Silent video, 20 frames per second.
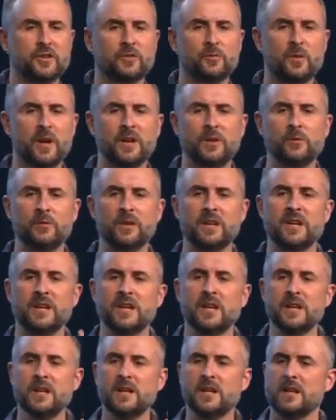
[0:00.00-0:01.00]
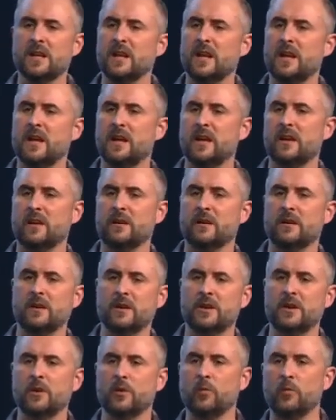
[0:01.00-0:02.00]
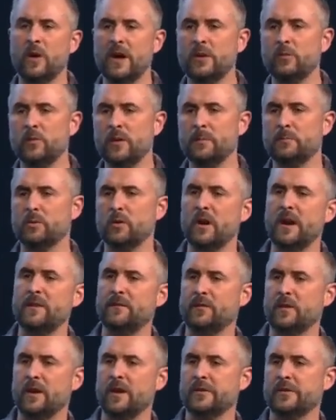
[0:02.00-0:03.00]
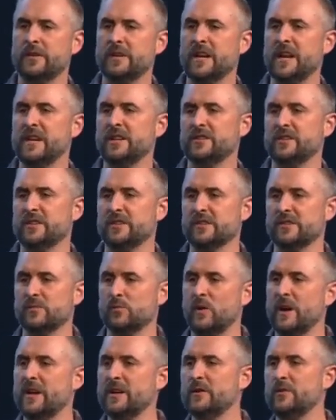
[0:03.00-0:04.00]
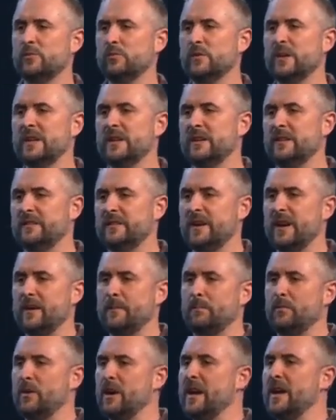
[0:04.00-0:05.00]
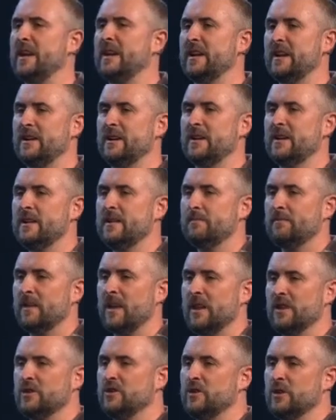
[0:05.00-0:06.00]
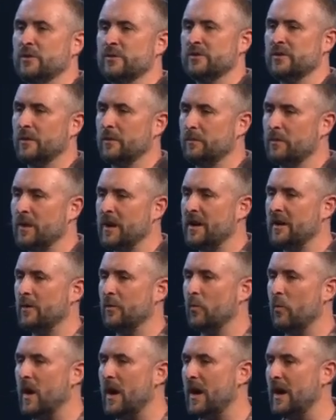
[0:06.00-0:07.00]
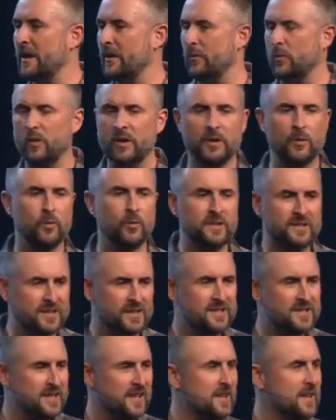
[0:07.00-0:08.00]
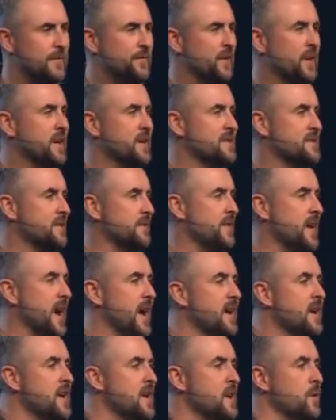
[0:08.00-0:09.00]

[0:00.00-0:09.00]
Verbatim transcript: Why do we, why do we pray for other nations? Why do we take bread and juice or bread and wine? What's the significance of that?